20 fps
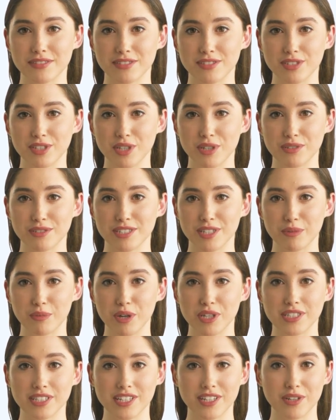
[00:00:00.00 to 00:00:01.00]
Choose the
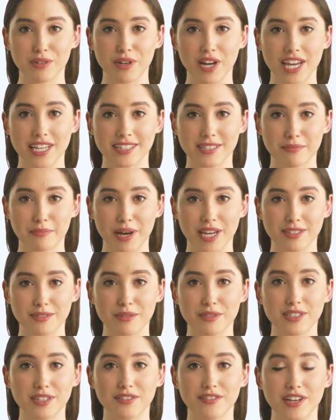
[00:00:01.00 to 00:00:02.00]
one that aligns best
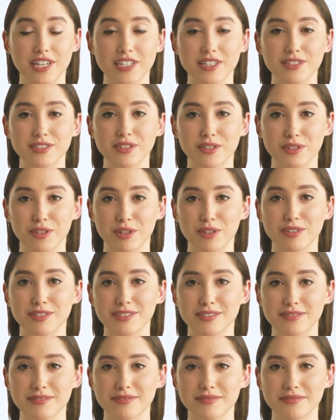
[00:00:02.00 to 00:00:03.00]
with your financial
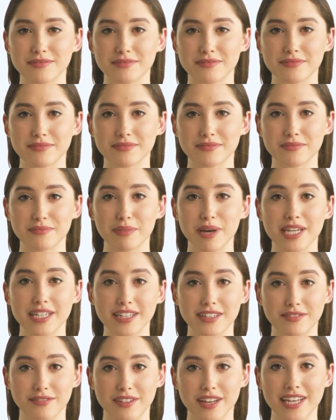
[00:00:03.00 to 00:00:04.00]
goals.
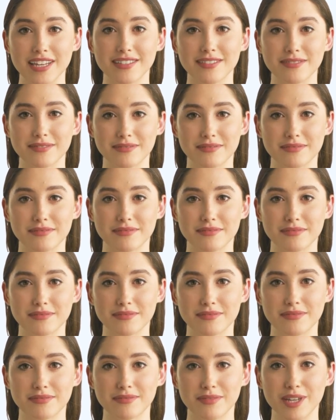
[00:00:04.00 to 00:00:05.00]
Banking fees.
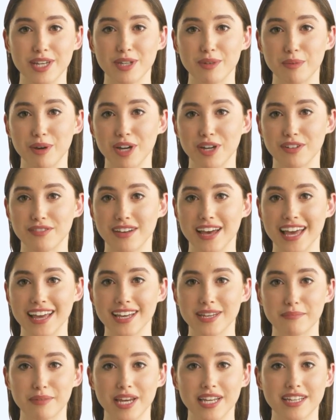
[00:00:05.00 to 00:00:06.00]
Be aware of
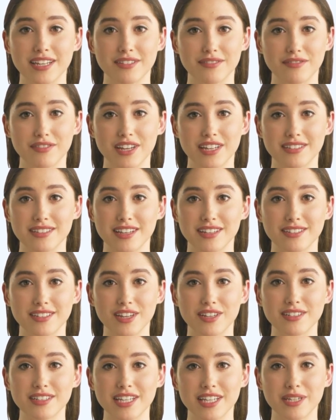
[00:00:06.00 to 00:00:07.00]
any banking fees
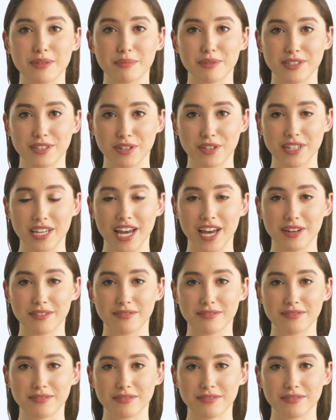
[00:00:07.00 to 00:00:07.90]
associated with your account.